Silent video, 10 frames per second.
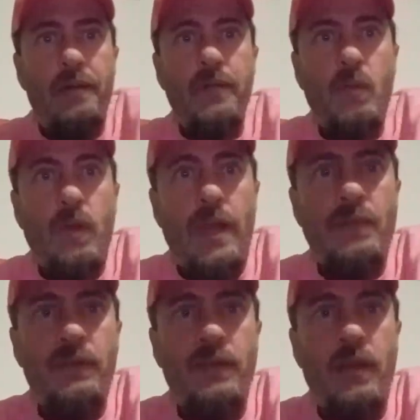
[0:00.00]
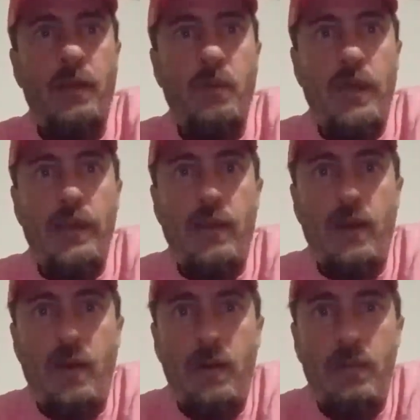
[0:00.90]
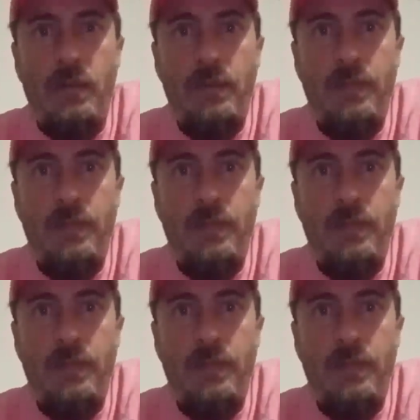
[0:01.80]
The wife is on her way home.